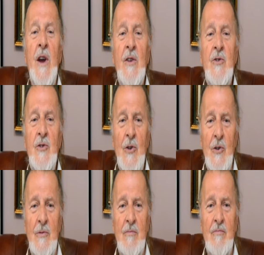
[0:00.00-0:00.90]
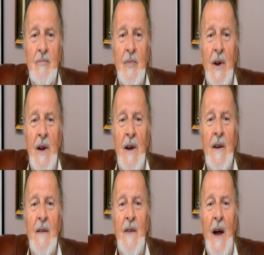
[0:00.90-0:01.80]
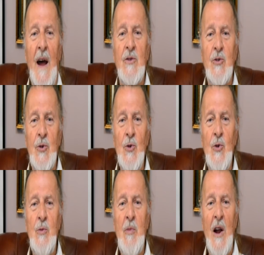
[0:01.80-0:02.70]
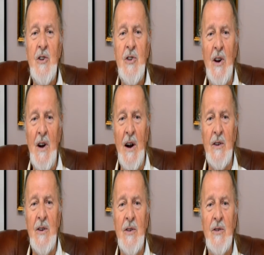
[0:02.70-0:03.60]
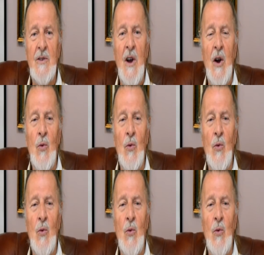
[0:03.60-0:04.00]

assume that true martial artists